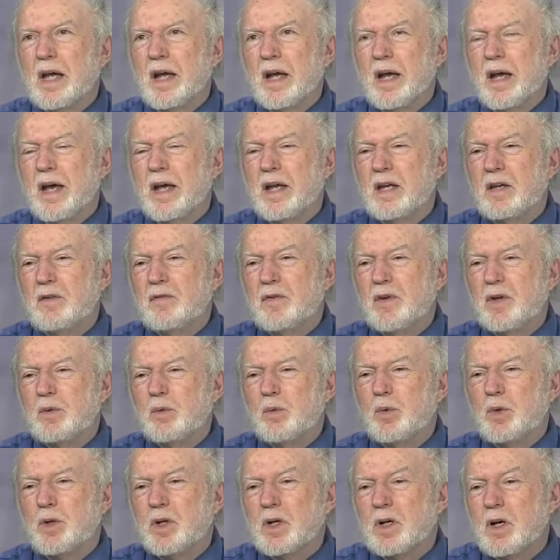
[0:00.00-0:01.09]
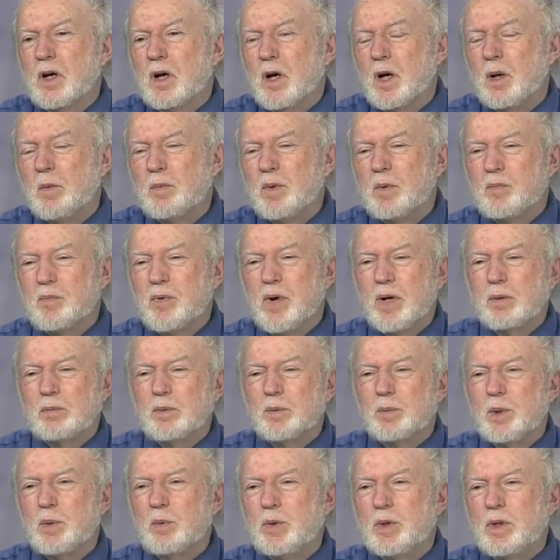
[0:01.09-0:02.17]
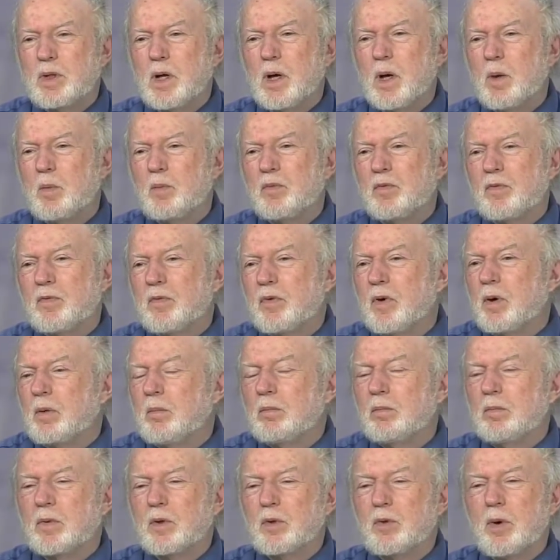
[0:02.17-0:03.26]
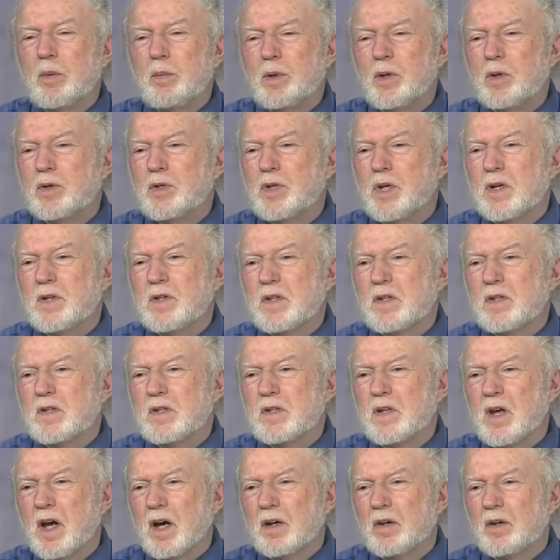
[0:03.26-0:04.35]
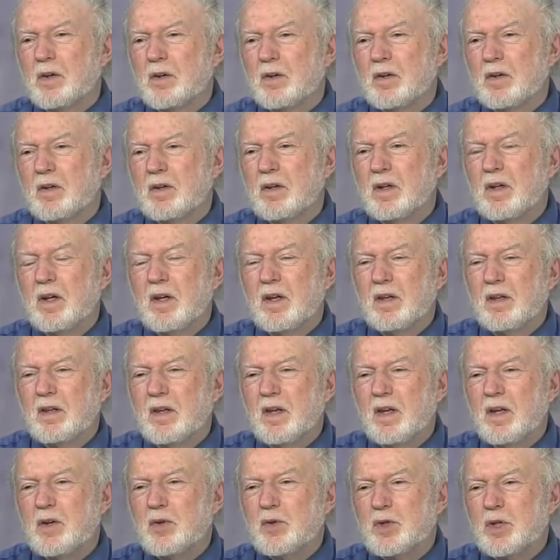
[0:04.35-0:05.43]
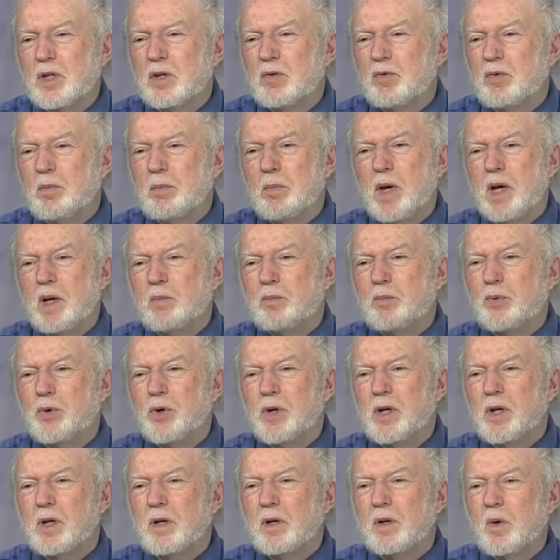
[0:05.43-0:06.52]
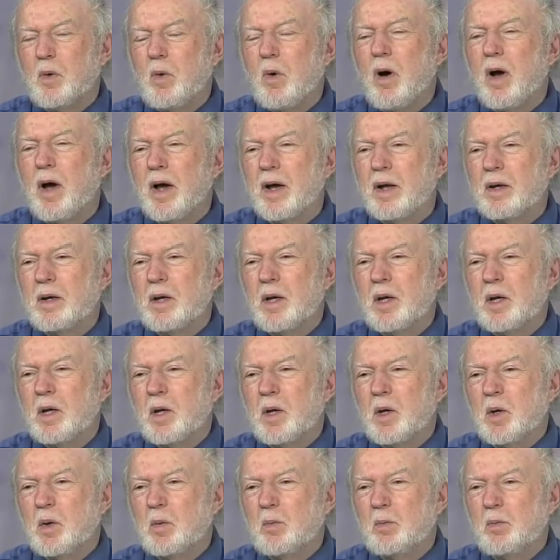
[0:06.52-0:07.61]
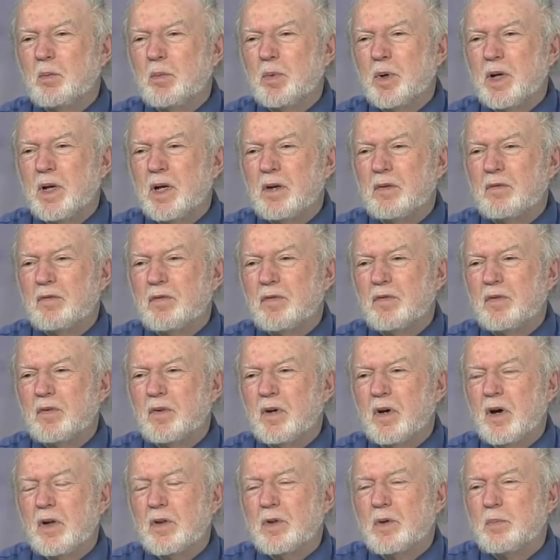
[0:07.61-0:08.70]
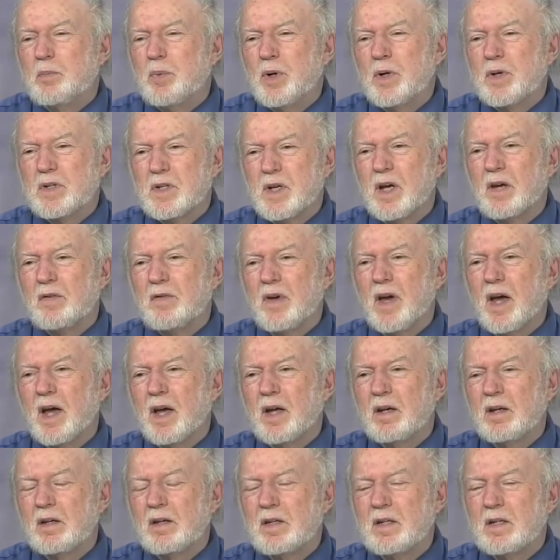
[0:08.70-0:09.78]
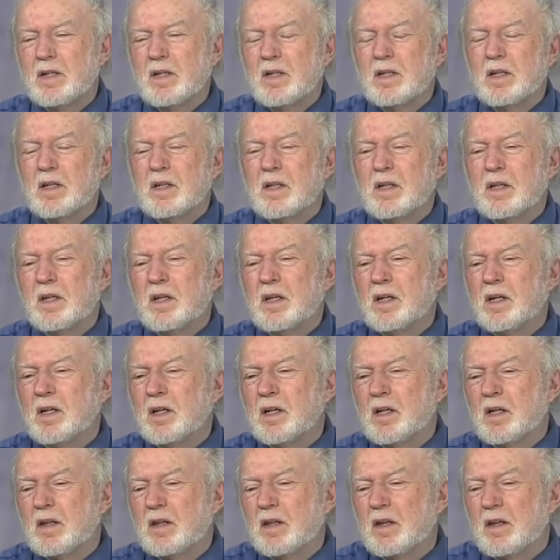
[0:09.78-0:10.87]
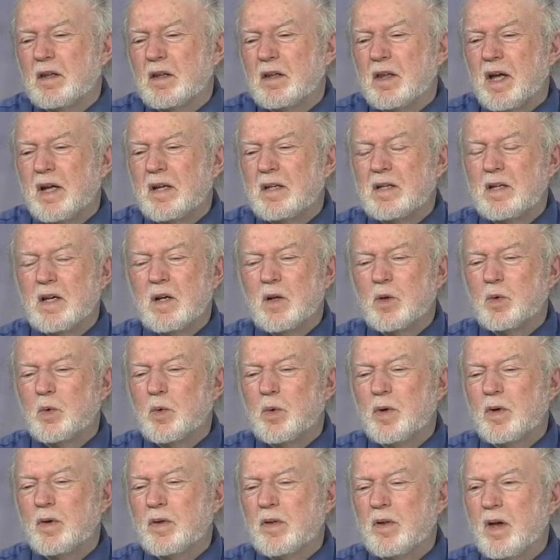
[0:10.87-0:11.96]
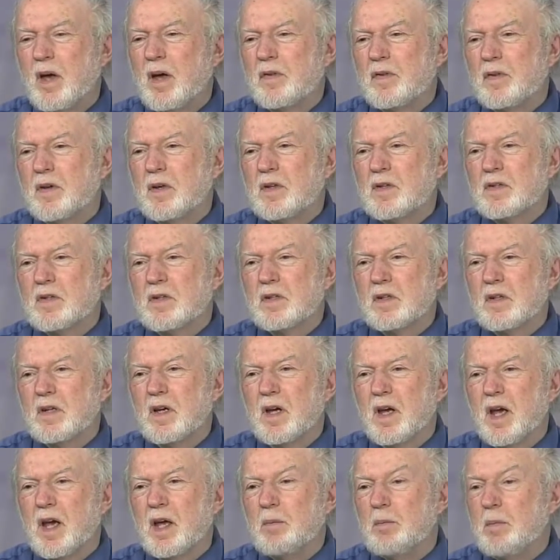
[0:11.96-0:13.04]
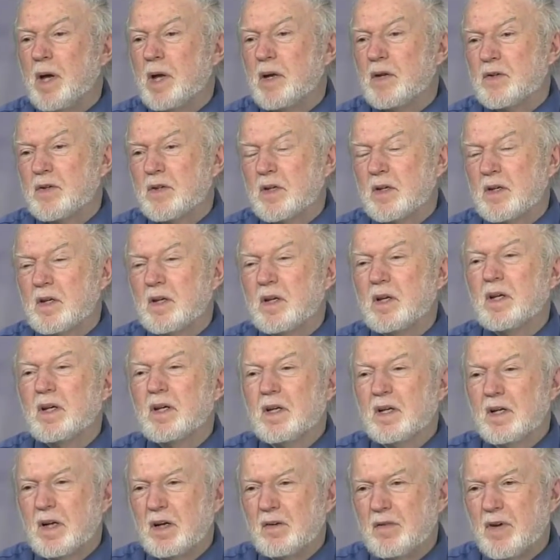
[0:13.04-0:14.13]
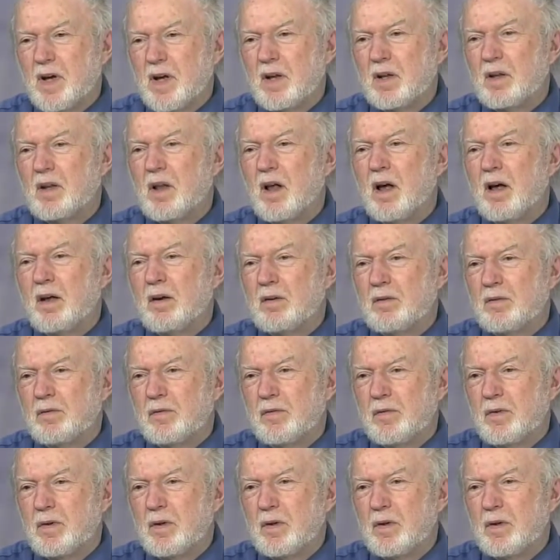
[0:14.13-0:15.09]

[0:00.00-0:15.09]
And if it were to come, it probably would come from the criminal justice sector, and they usually remain pretty quiet. But in f other books I've had uh, that dealt with ethics and medicine, I've had a lot of